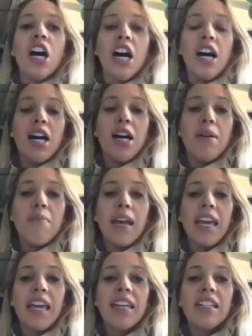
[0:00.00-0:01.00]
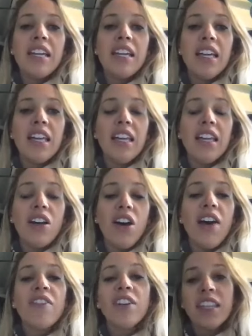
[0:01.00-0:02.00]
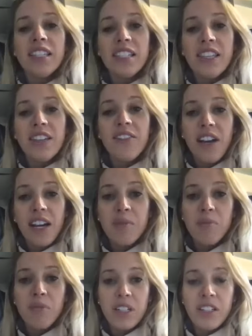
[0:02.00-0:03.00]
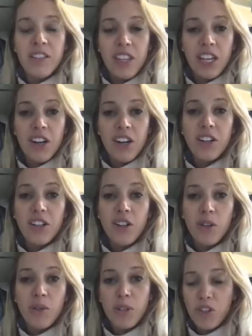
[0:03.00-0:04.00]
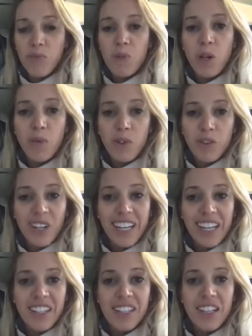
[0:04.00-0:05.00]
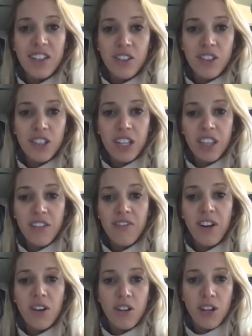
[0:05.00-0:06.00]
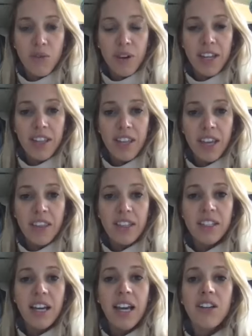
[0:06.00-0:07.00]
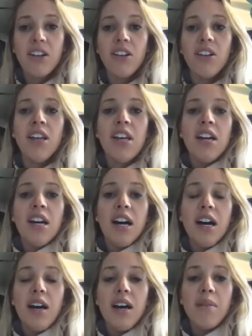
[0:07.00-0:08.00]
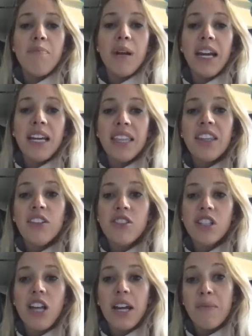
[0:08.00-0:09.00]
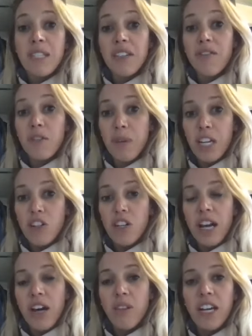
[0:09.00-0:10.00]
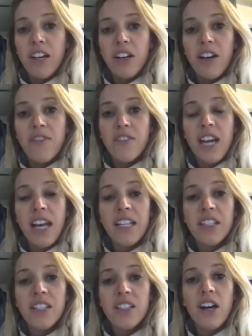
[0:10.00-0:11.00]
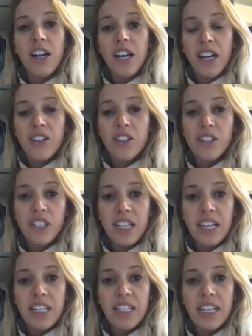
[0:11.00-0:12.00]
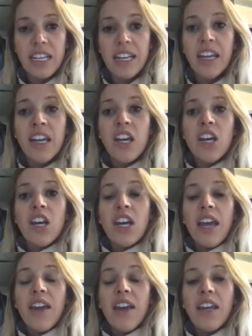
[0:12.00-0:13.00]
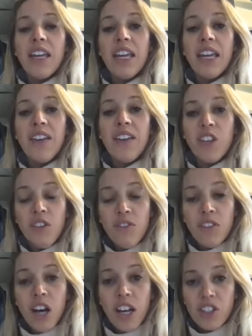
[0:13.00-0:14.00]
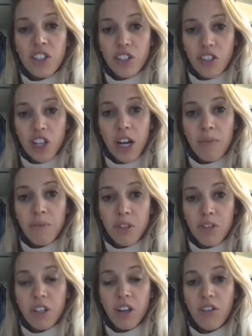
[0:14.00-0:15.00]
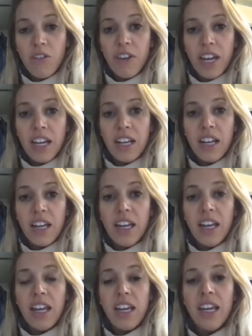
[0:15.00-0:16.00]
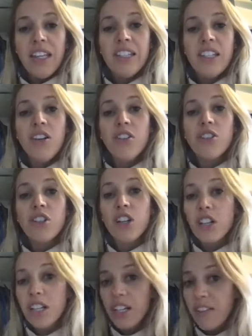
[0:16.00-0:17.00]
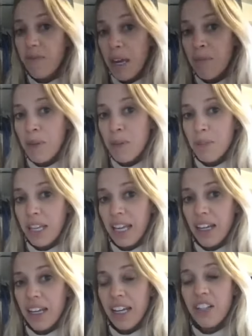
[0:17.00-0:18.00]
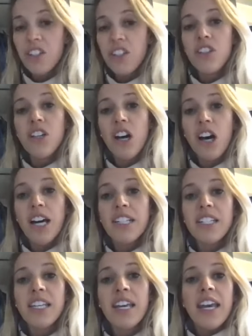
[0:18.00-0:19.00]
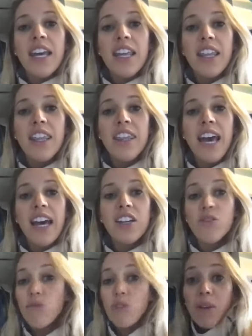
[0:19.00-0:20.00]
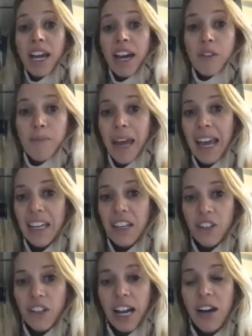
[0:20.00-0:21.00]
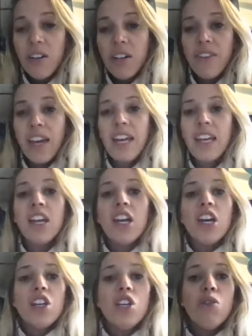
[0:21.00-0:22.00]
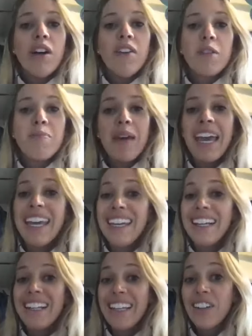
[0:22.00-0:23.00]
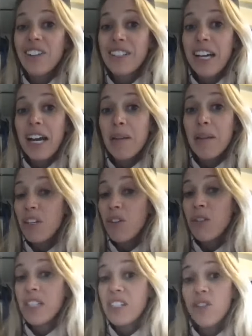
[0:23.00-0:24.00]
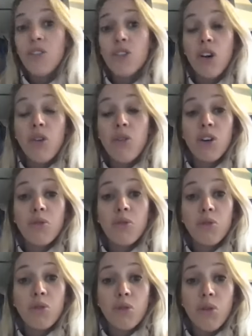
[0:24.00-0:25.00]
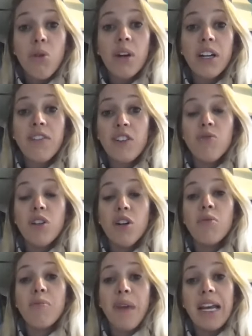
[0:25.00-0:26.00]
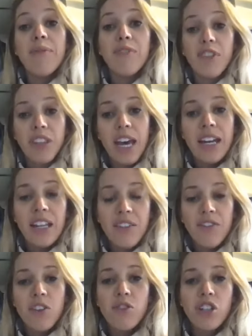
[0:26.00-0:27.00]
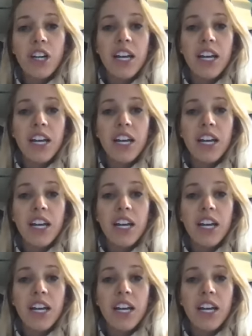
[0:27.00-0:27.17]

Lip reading: And everything's in the fine print of the article, which no one reads. They just look at the photo and the title. But I think there's a lot of misinformation out there of tenants not understanding, if you've lost your job due to COVID, it's an alternative payment plan. It's not that you don't have to pay and you're out of it. You have to pay at a later time, and you can still go to court if you don't make up for that in the future.